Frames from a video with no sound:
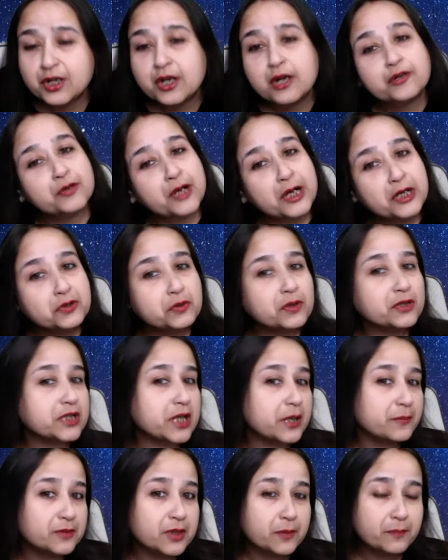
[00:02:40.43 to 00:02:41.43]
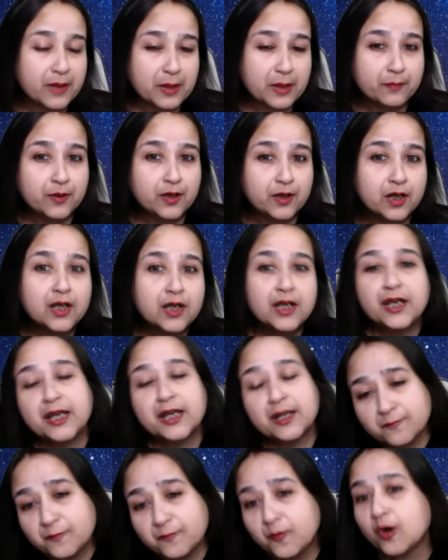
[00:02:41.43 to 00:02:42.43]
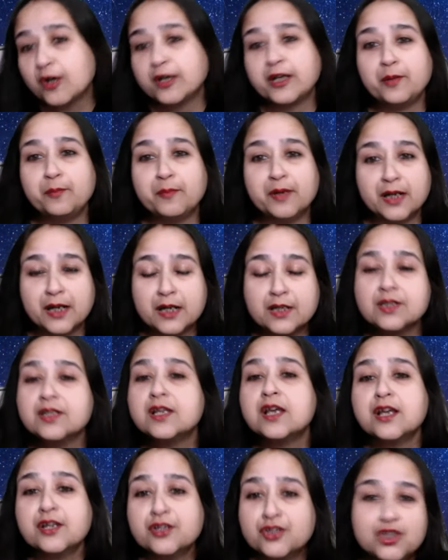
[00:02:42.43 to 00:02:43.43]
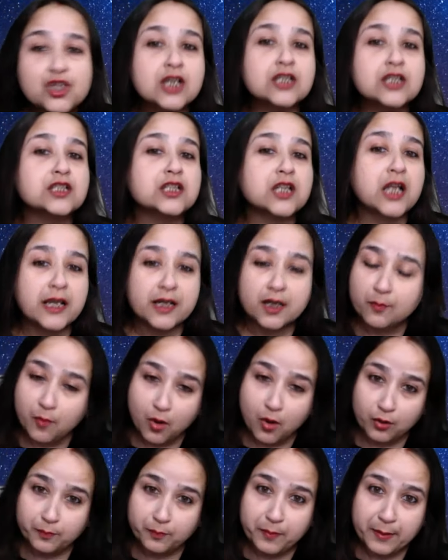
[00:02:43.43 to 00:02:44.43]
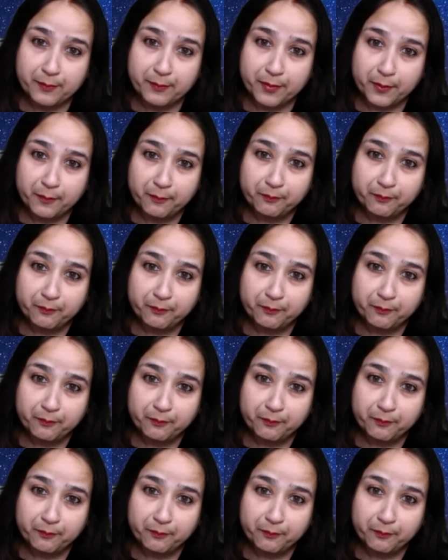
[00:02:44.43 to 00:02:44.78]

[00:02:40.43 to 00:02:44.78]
Try to attempt the paper in 40 minutes, just like a mock paper.